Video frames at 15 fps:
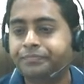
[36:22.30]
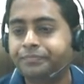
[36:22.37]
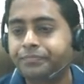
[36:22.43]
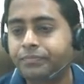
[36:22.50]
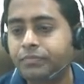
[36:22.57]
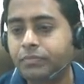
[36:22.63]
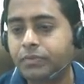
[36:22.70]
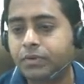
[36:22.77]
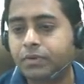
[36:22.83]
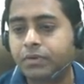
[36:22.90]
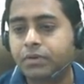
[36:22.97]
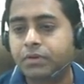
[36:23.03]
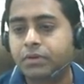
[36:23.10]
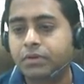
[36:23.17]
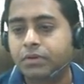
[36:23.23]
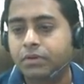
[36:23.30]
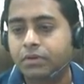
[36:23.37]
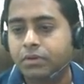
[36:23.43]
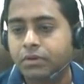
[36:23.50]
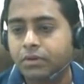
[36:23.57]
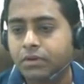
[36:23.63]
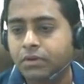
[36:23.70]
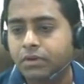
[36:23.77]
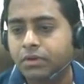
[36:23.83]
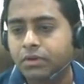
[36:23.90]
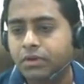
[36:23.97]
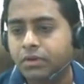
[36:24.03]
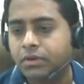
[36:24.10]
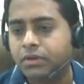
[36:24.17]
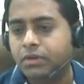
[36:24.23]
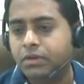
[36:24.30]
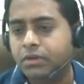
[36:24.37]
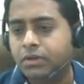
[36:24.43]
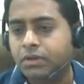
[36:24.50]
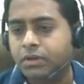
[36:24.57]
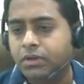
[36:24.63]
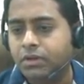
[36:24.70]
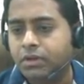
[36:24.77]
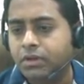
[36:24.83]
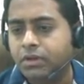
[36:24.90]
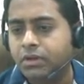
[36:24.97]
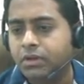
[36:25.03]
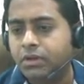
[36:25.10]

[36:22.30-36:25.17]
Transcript: Nobody speaks.